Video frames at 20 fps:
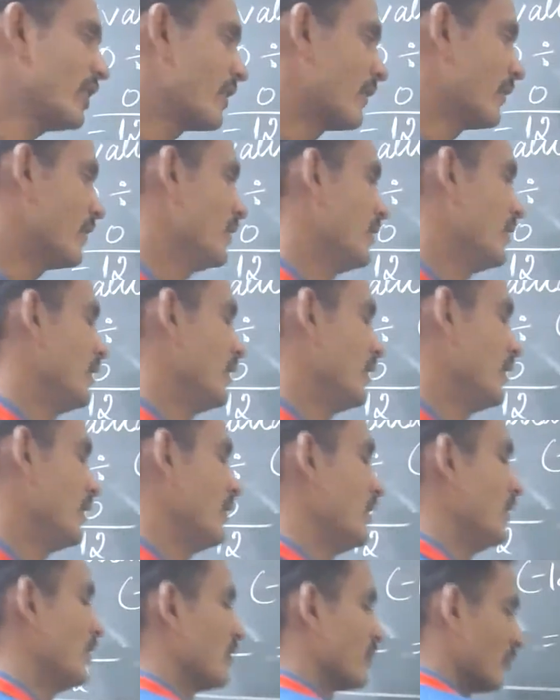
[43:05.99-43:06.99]
Okay.
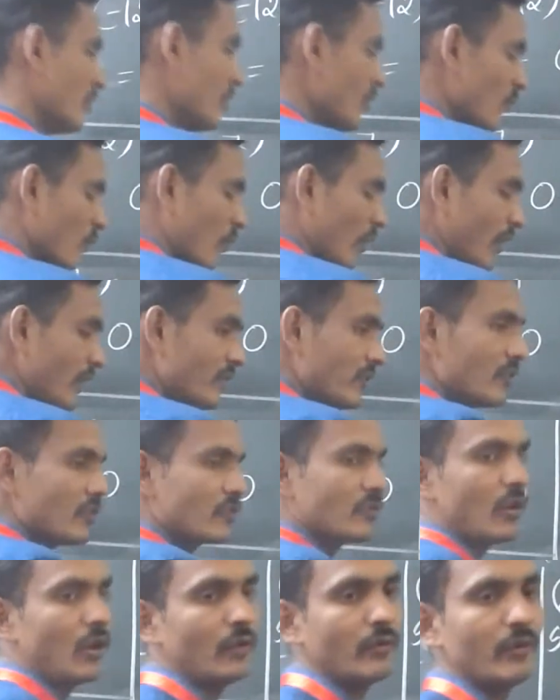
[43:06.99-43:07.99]
So once you
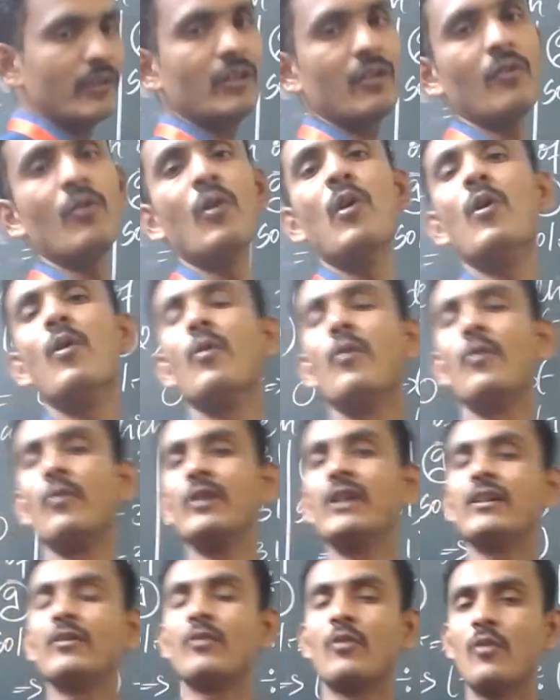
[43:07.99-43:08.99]
solve in
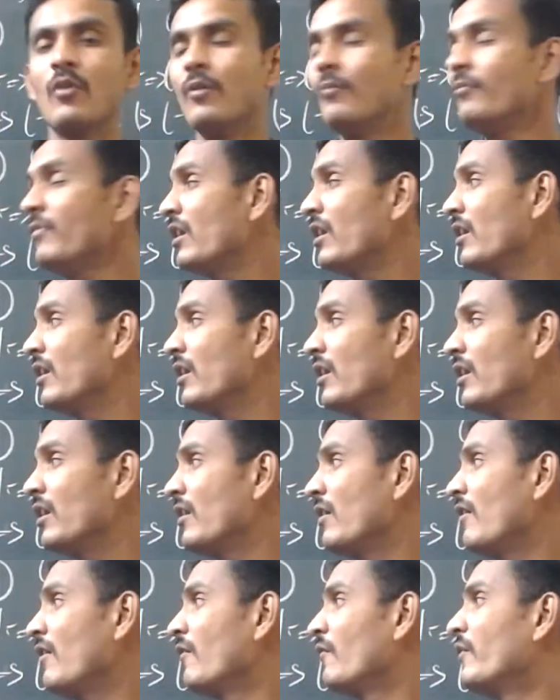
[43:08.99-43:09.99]
home
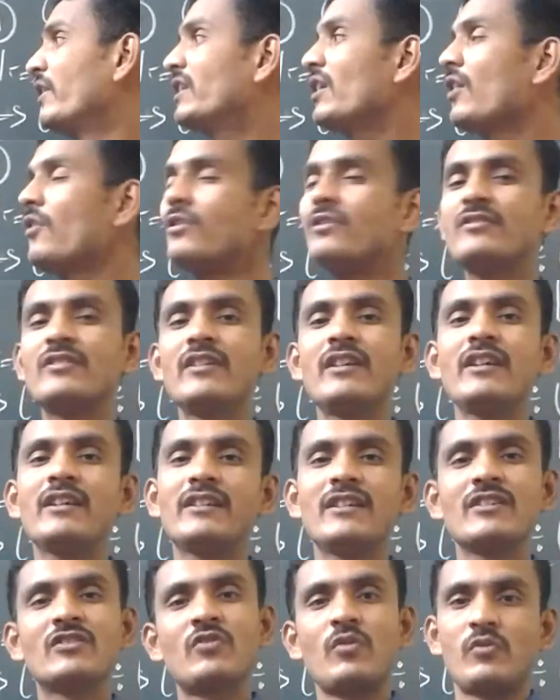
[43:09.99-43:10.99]
without
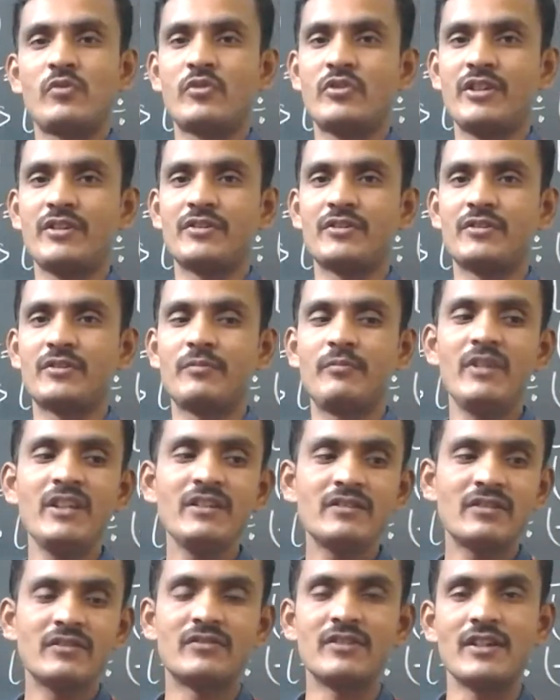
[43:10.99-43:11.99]
seeing the solutions,
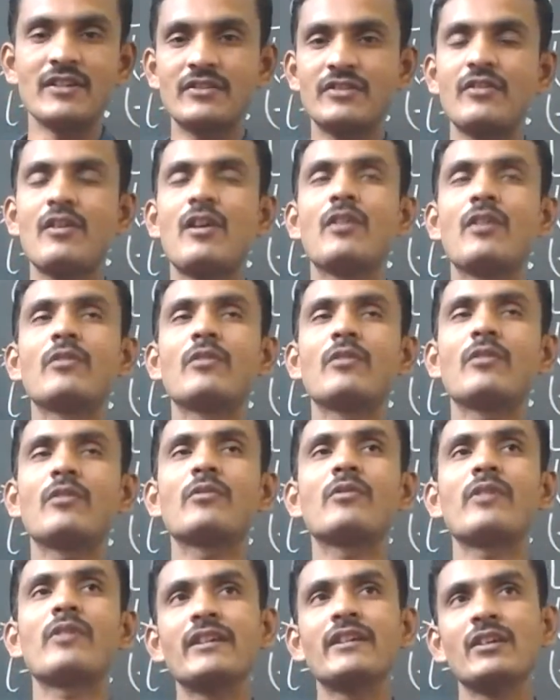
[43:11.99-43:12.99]
means just you have to
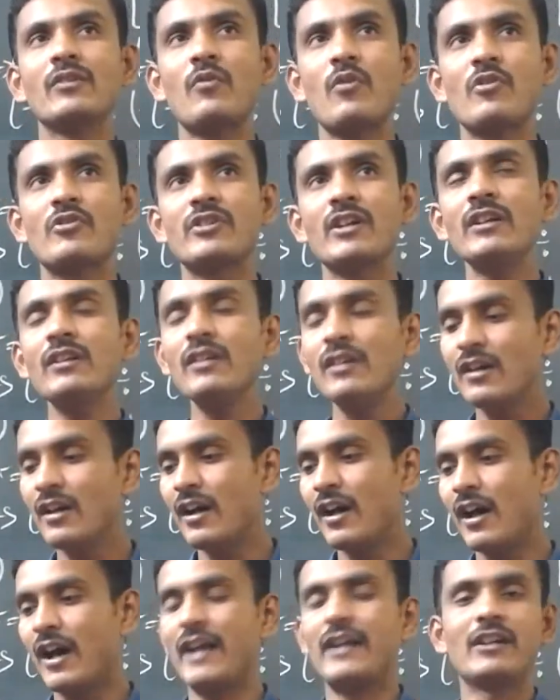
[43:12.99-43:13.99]
write the question
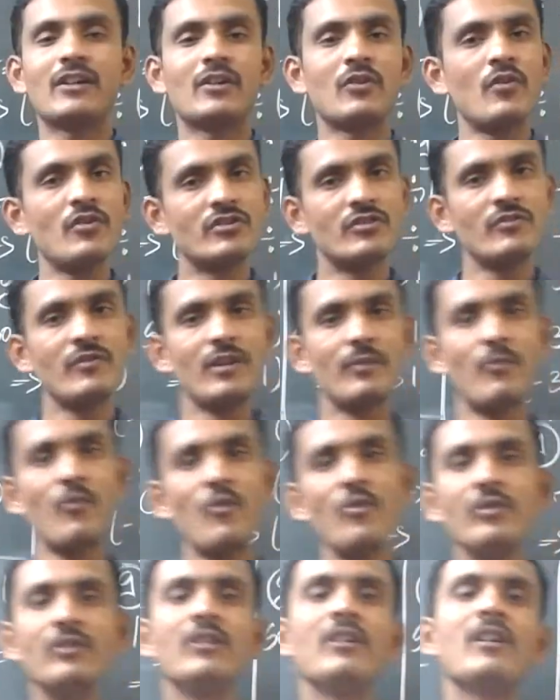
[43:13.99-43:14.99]
and close your
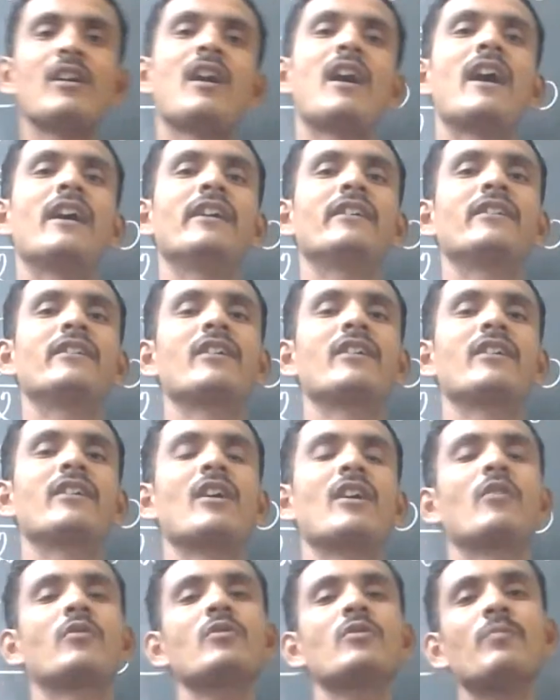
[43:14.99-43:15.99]
book and you
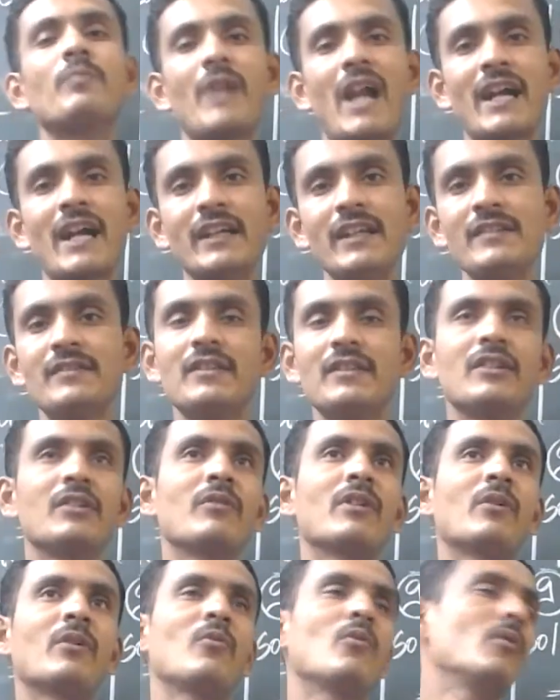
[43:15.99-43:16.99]
have to practice in
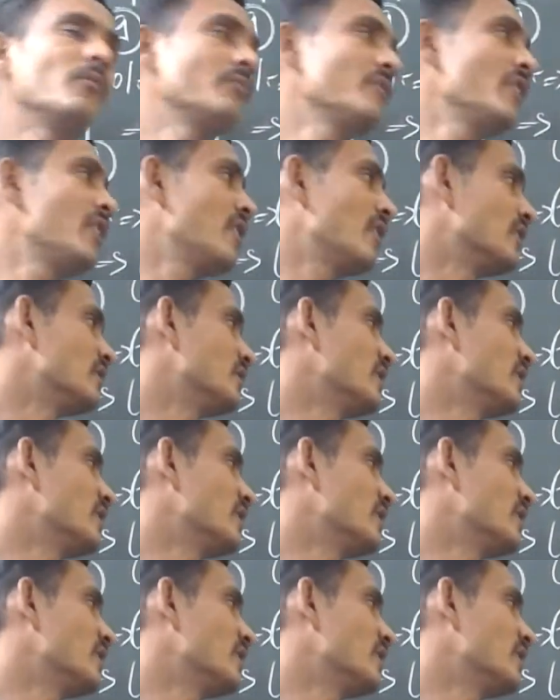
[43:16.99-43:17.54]
your home.